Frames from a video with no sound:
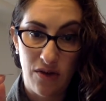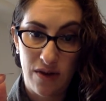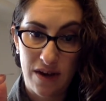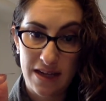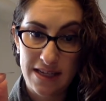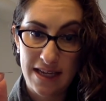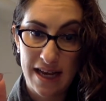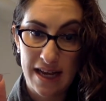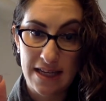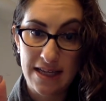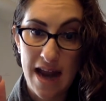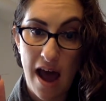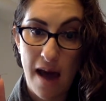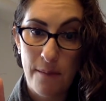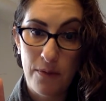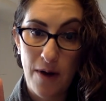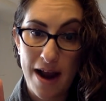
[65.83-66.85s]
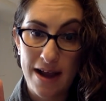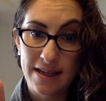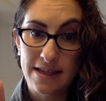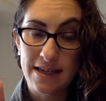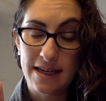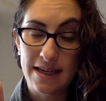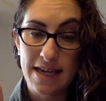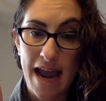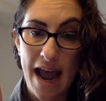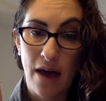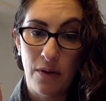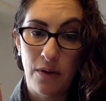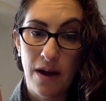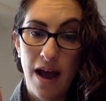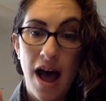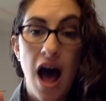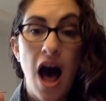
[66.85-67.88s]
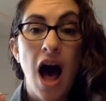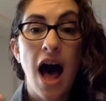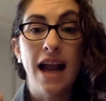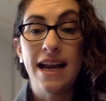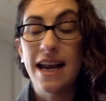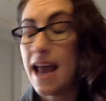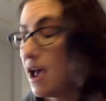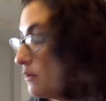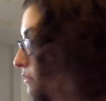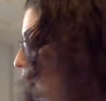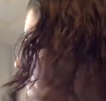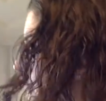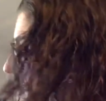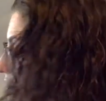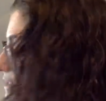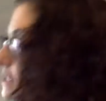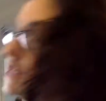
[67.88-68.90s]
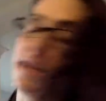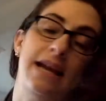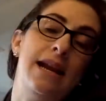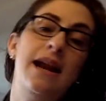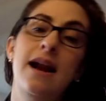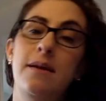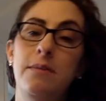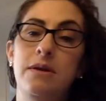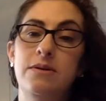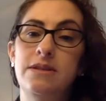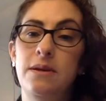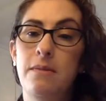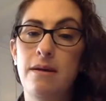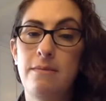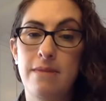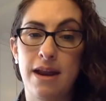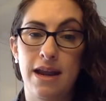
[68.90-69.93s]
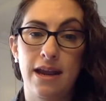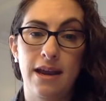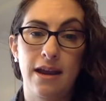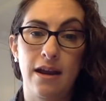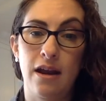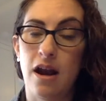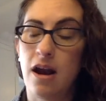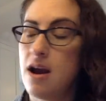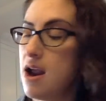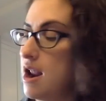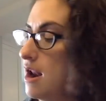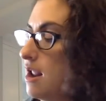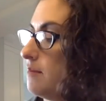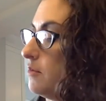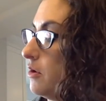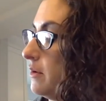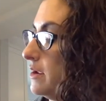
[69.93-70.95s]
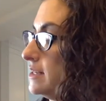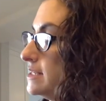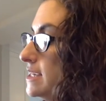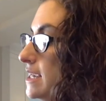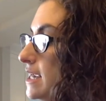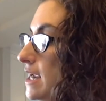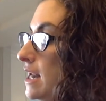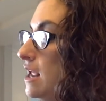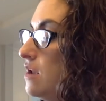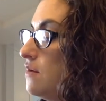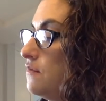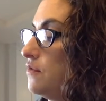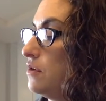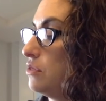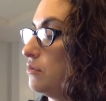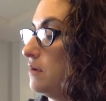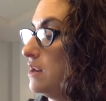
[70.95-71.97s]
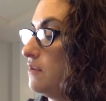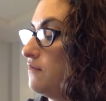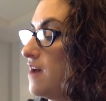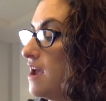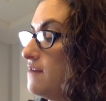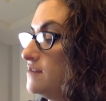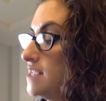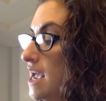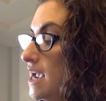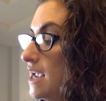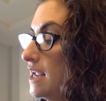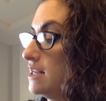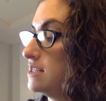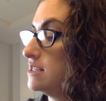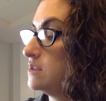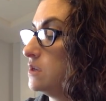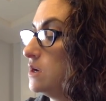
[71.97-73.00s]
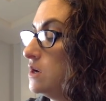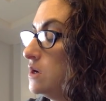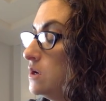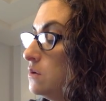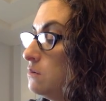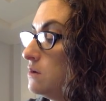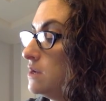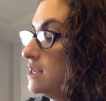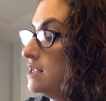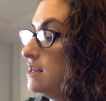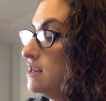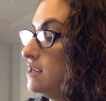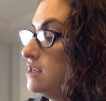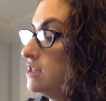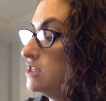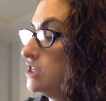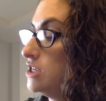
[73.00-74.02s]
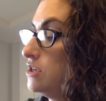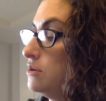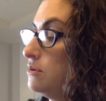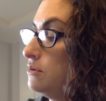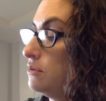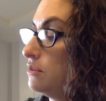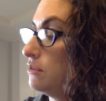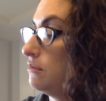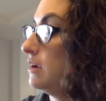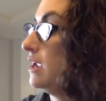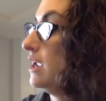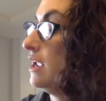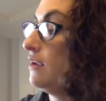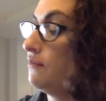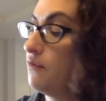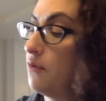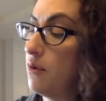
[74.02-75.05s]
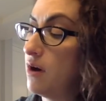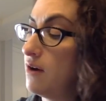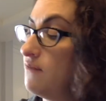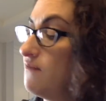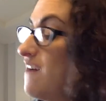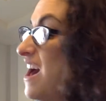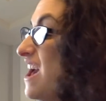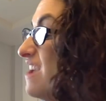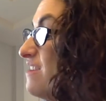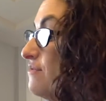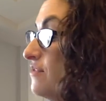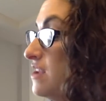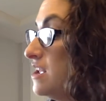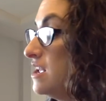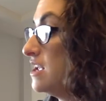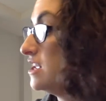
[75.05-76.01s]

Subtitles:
You can see it's not pressed down. I now am going to heat it. I'm using my mini heater, and I'm going to heat it for 3 to 5 seconds. 1, 2, 3, 4, 5.